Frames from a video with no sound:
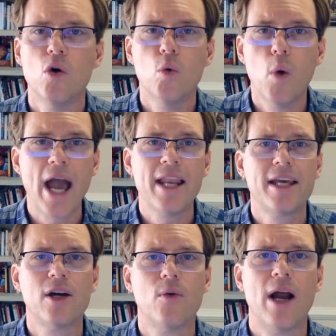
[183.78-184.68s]
way to
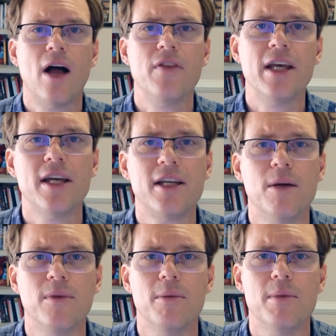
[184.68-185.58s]
get around the
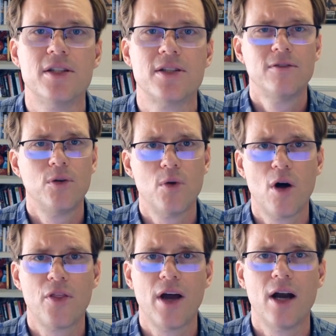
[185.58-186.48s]
income limits for
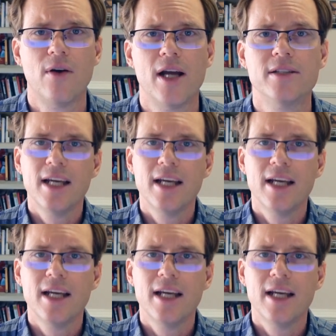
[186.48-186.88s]
Roth IRAs.